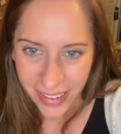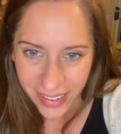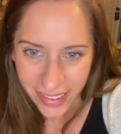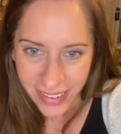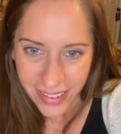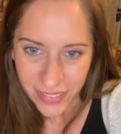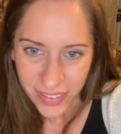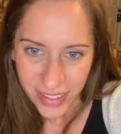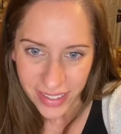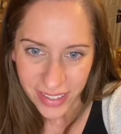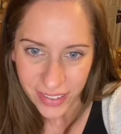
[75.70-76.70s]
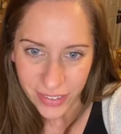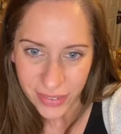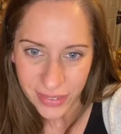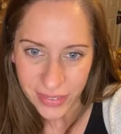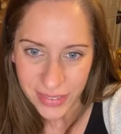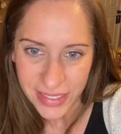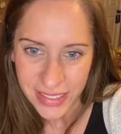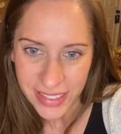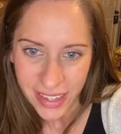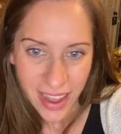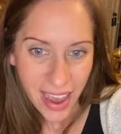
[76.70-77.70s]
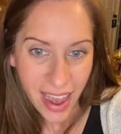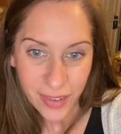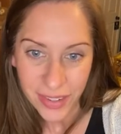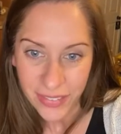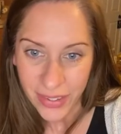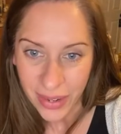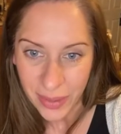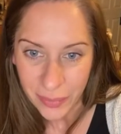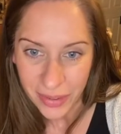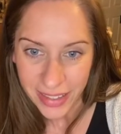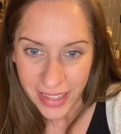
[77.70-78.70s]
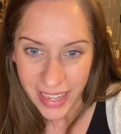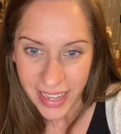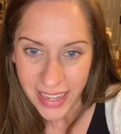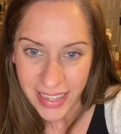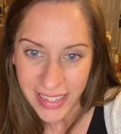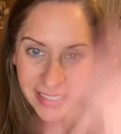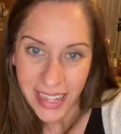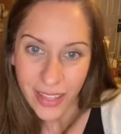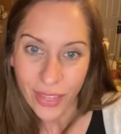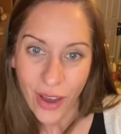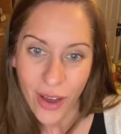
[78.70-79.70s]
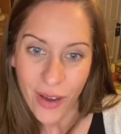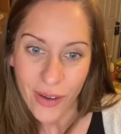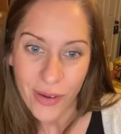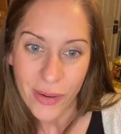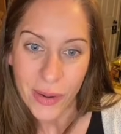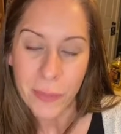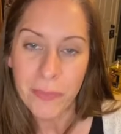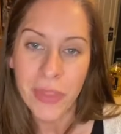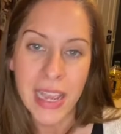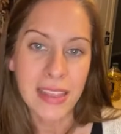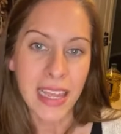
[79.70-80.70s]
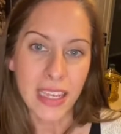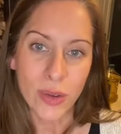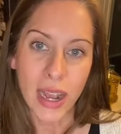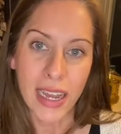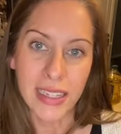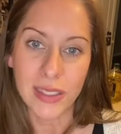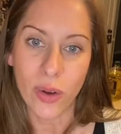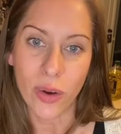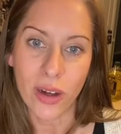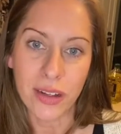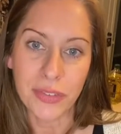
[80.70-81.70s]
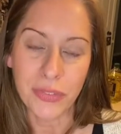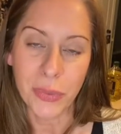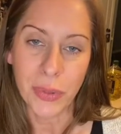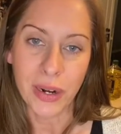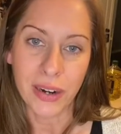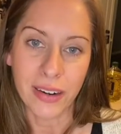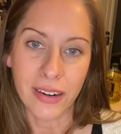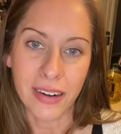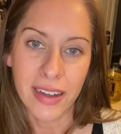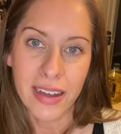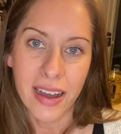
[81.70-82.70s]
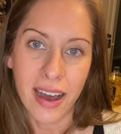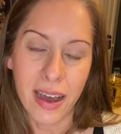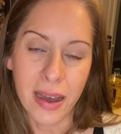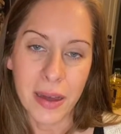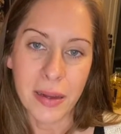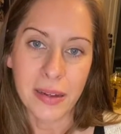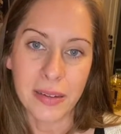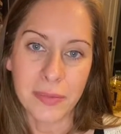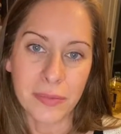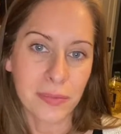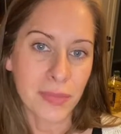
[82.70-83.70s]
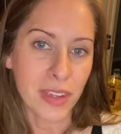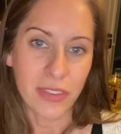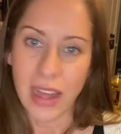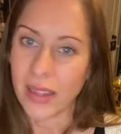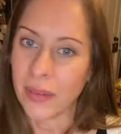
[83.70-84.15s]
Invite another host. I don't even know how to work this. Hello. Thank you guys all for following